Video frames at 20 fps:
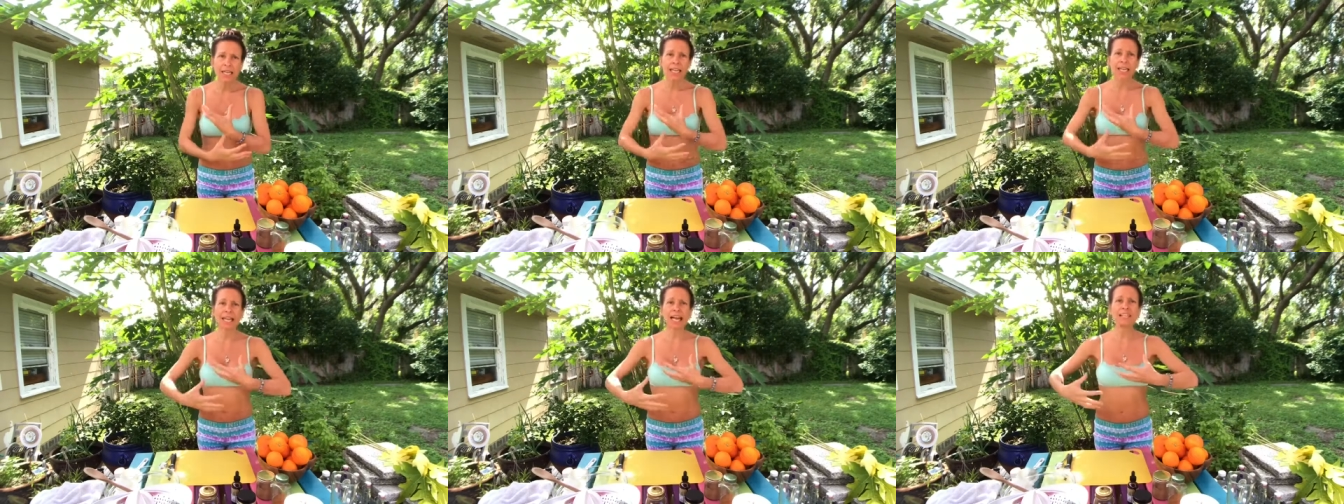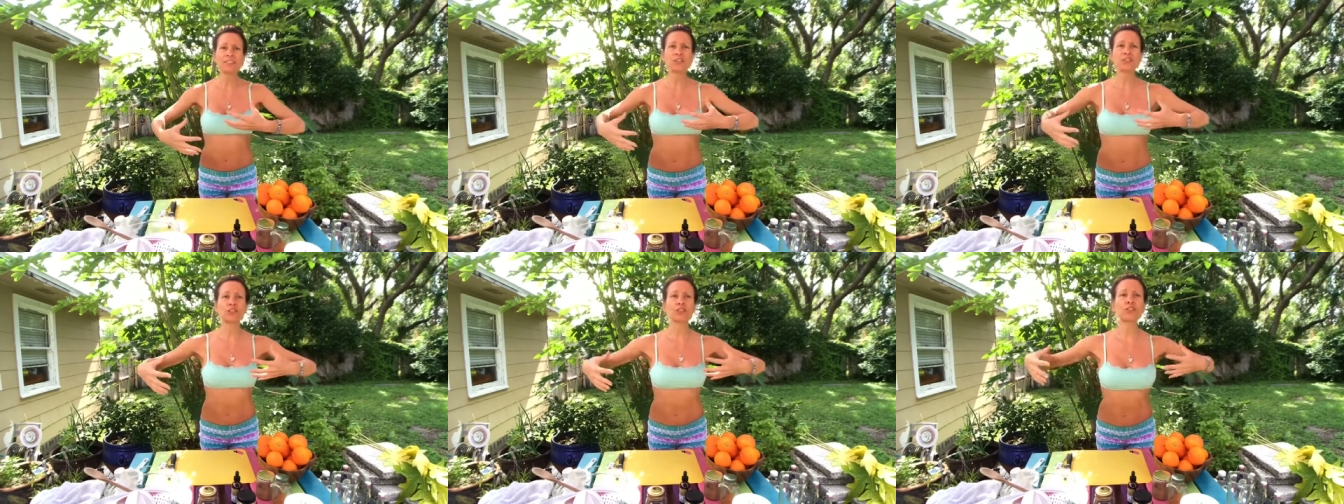It
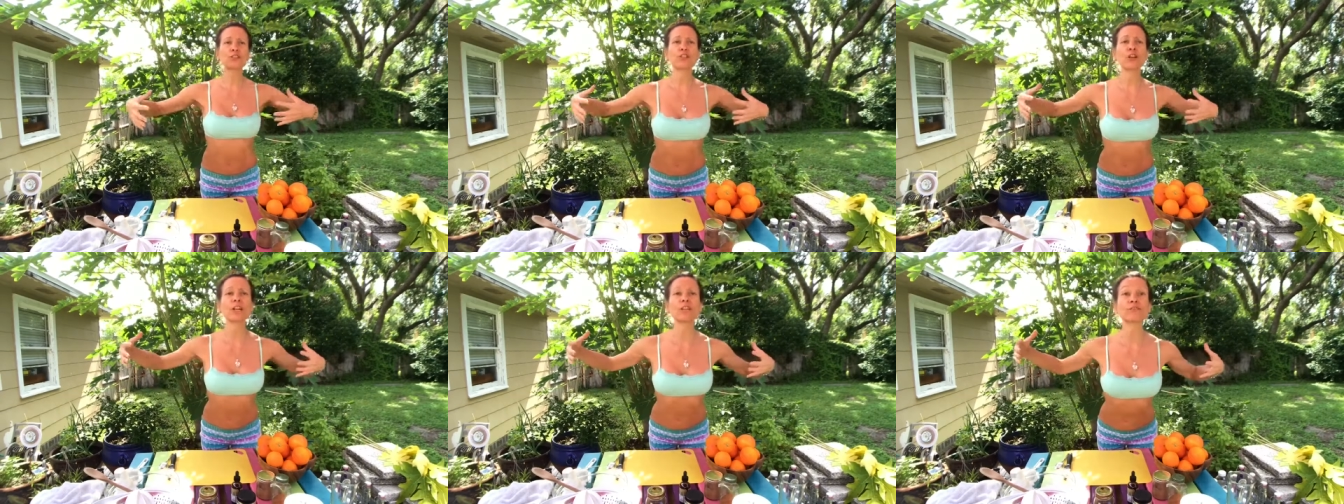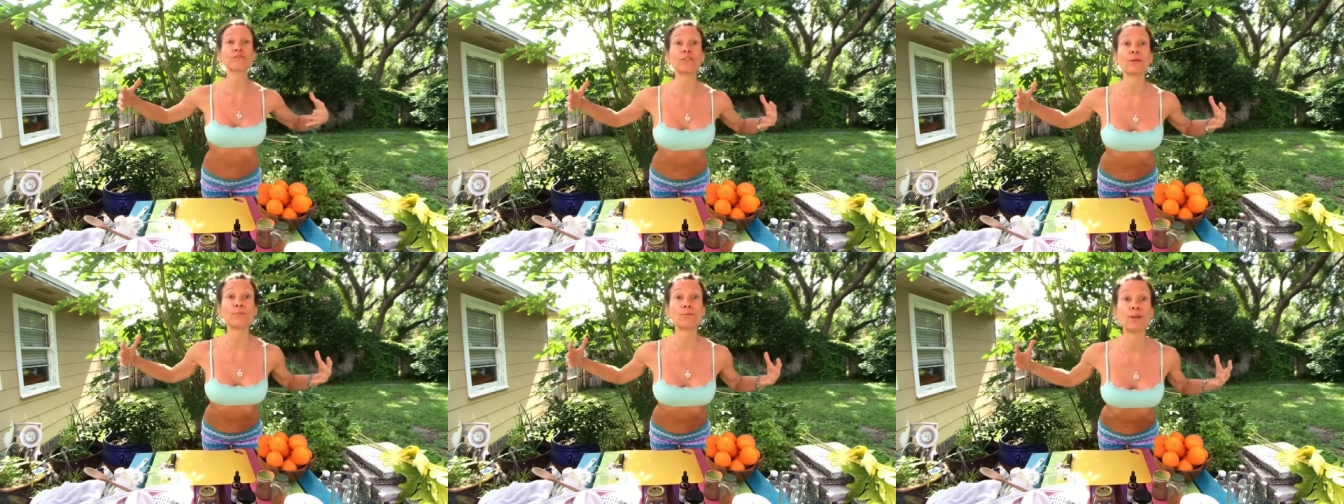has to
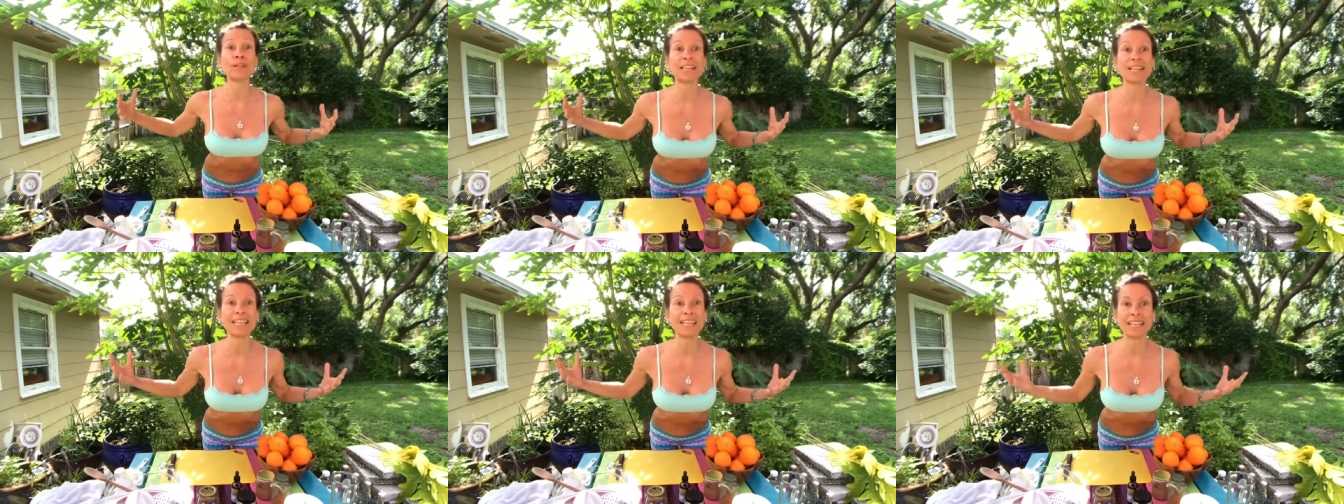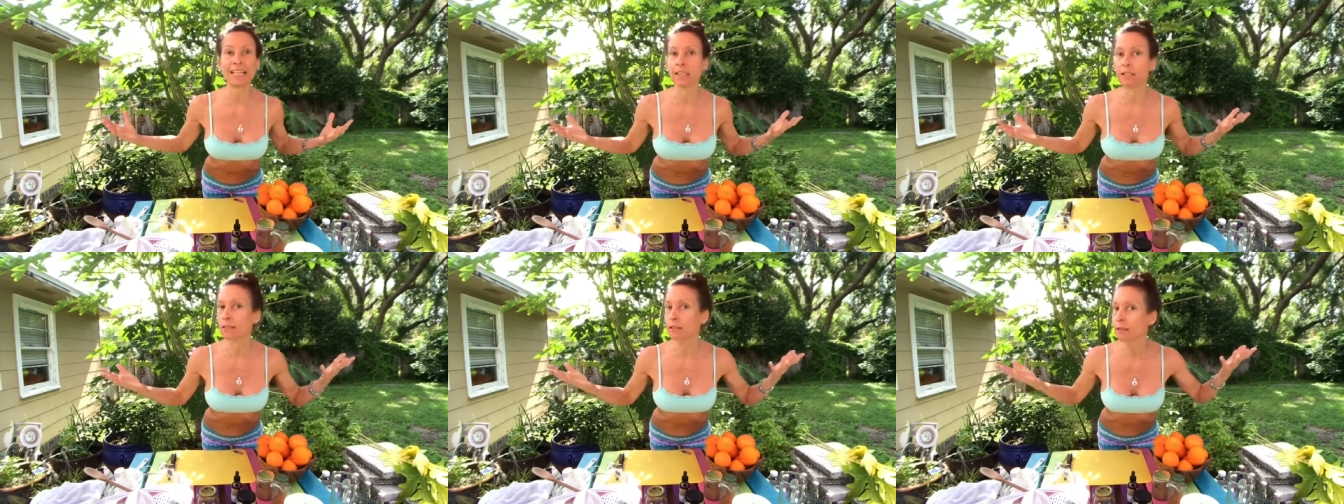start from
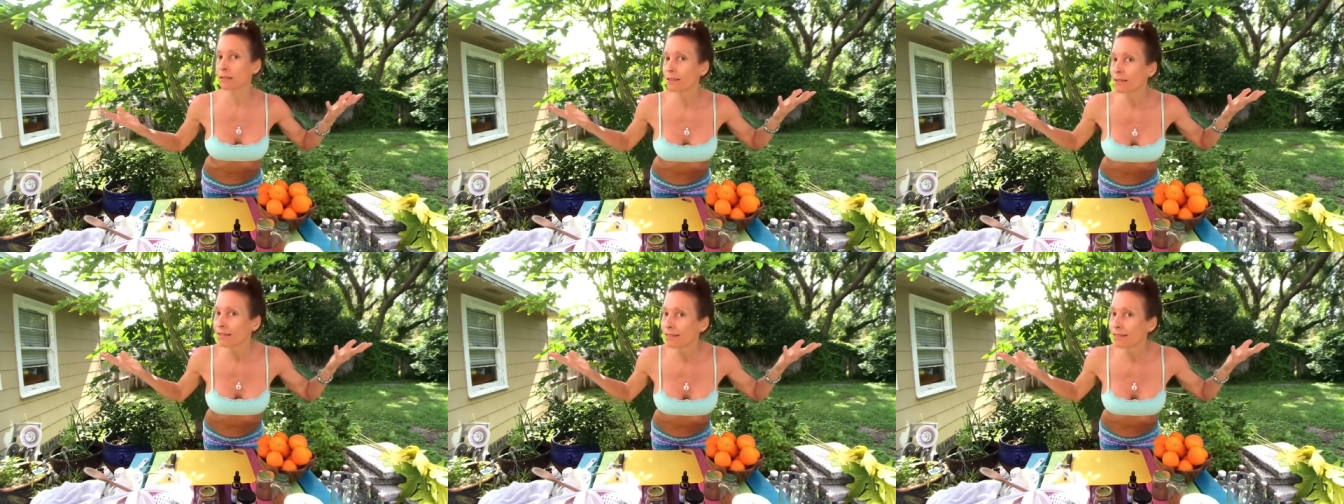within.